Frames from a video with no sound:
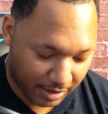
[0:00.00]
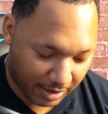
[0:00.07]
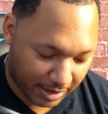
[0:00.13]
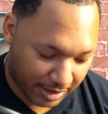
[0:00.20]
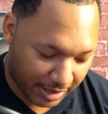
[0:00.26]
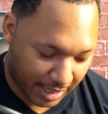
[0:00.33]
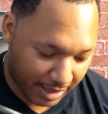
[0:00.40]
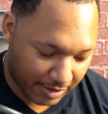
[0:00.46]

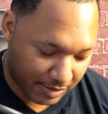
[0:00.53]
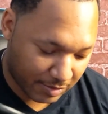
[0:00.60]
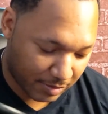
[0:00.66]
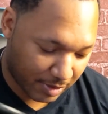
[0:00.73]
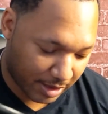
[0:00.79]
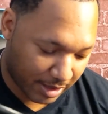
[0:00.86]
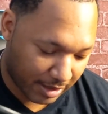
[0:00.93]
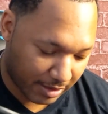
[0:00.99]
and that is
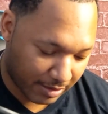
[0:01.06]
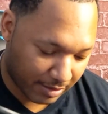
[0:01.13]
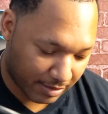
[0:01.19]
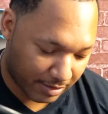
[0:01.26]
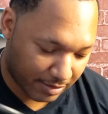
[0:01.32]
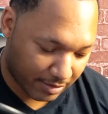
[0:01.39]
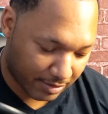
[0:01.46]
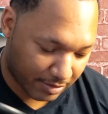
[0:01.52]
what
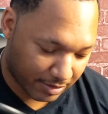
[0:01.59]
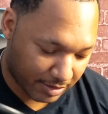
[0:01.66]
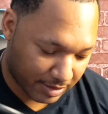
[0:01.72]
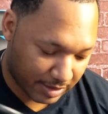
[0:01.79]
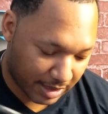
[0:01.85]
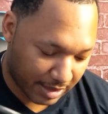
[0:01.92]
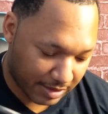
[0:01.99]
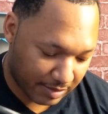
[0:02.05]

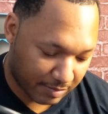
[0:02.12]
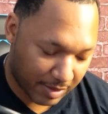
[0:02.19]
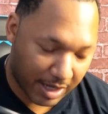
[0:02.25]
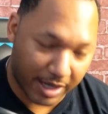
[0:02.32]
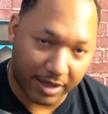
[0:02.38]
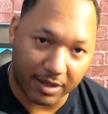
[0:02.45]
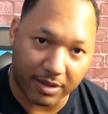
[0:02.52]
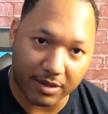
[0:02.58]
sends
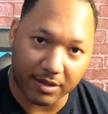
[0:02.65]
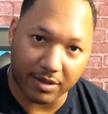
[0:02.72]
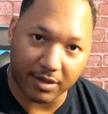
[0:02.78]
my